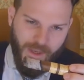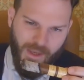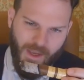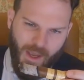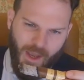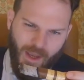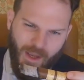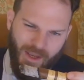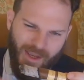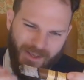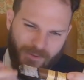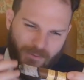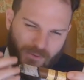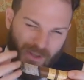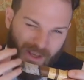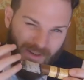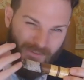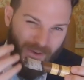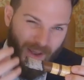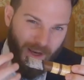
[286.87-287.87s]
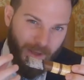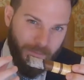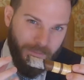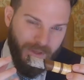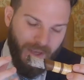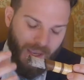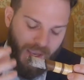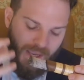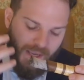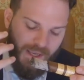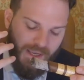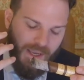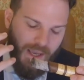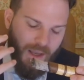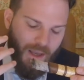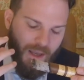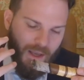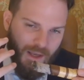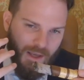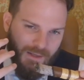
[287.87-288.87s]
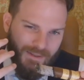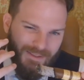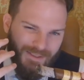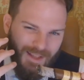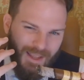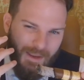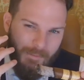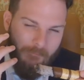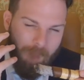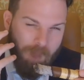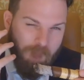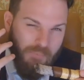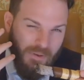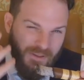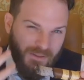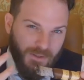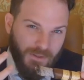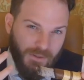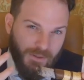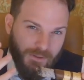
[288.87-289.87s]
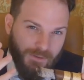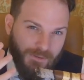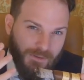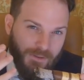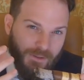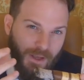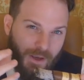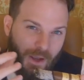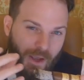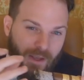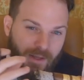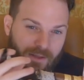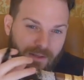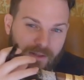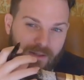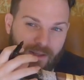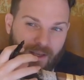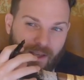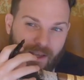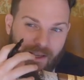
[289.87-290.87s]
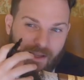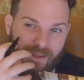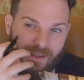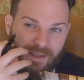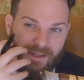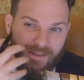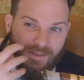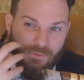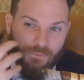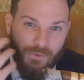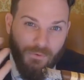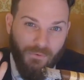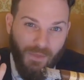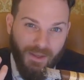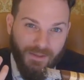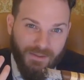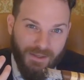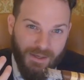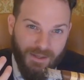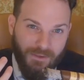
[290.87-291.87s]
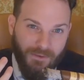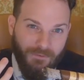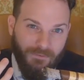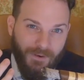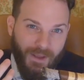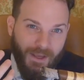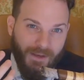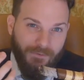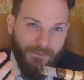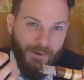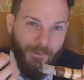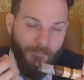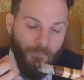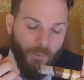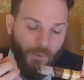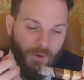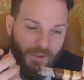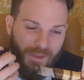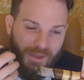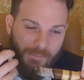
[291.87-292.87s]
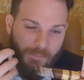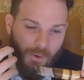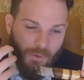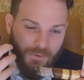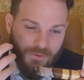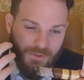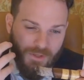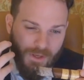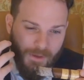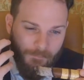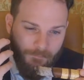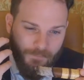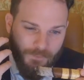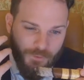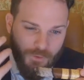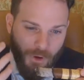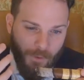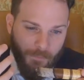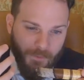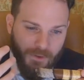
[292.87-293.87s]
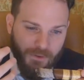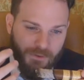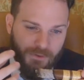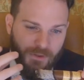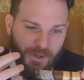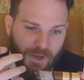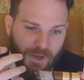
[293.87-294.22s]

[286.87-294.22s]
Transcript: It's developed a slight bitterness, and this is reflected in the flavor. One of the most dominant